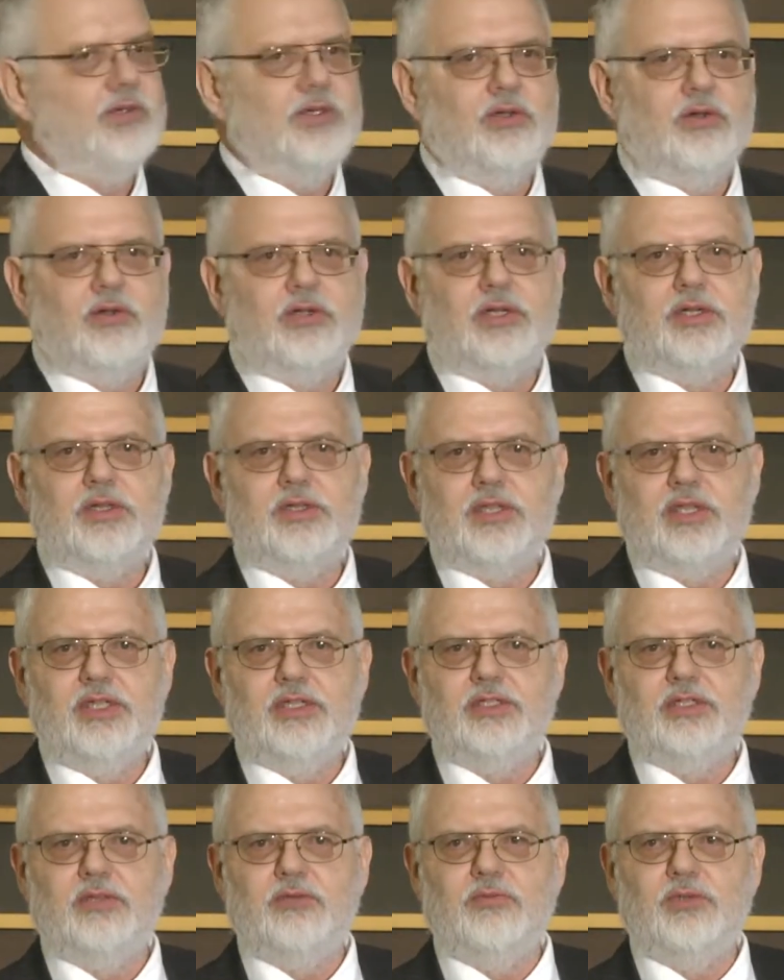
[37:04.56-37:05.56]
an
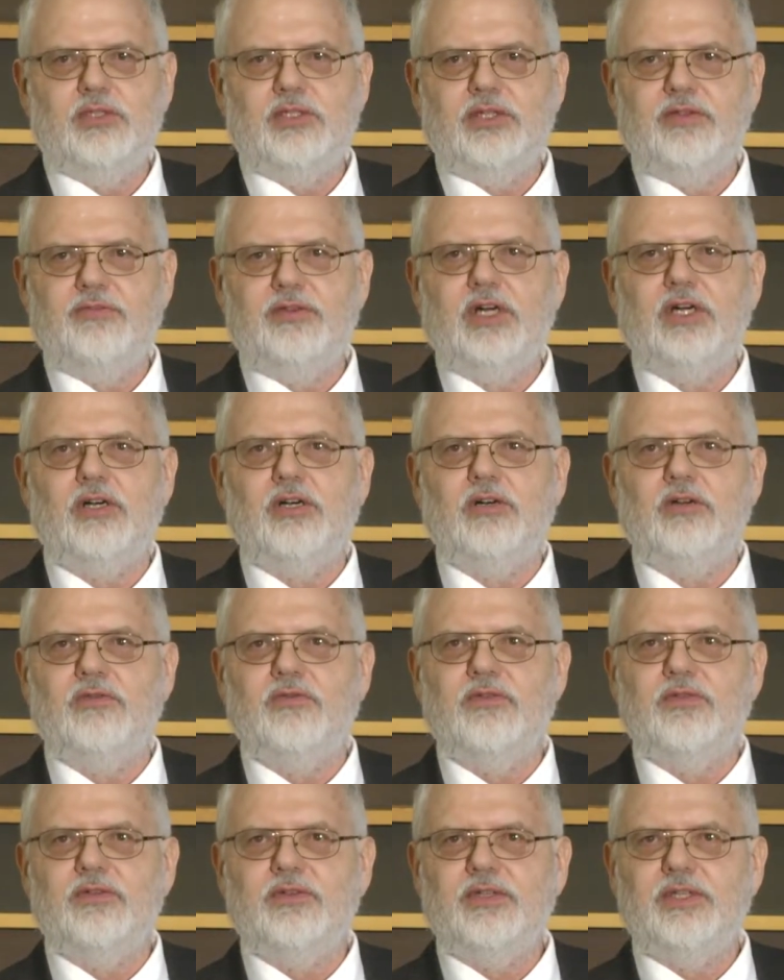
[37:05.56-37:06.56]
organization will
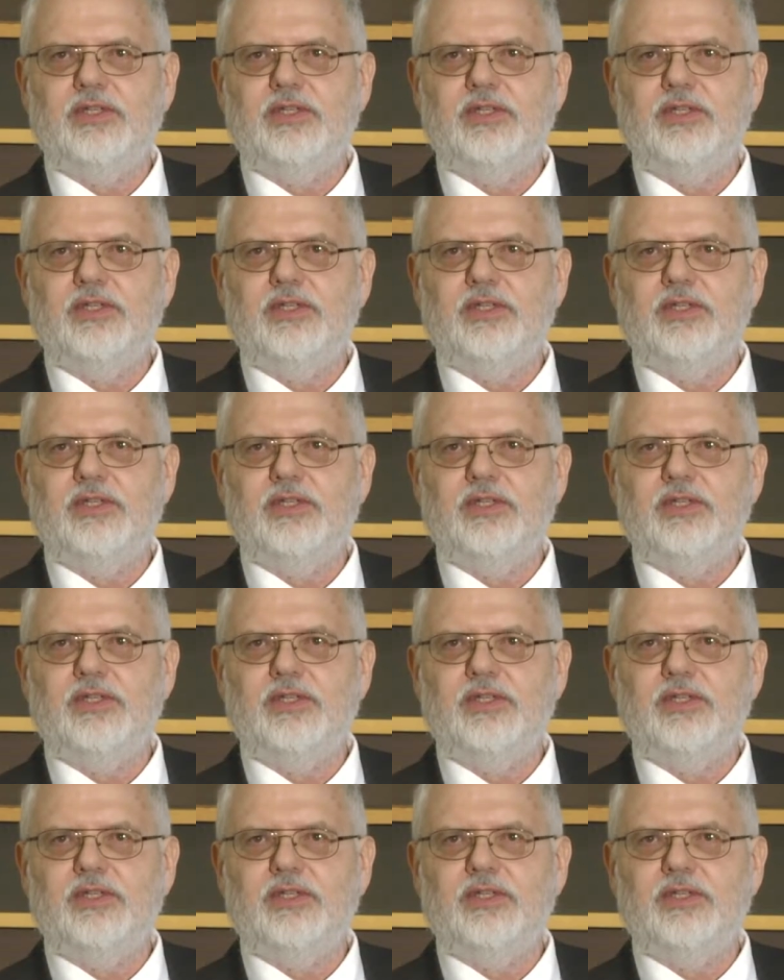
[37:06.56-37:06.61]
evolve.